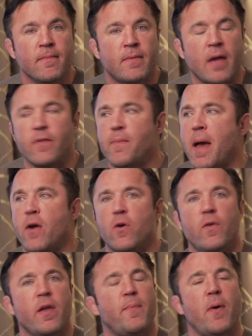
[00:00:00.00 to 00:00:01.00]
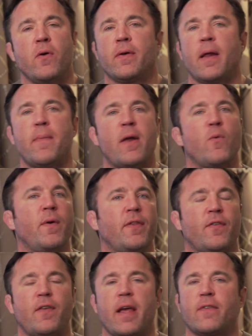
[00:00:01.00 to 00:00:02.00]
Doesn't matter who the opponent, doesn't matter what
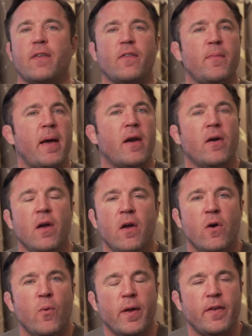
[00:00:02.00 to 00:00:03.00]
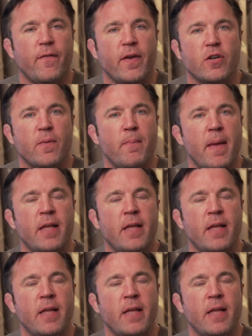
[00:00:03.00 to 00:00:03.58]
the stakes, doesn't matter what division.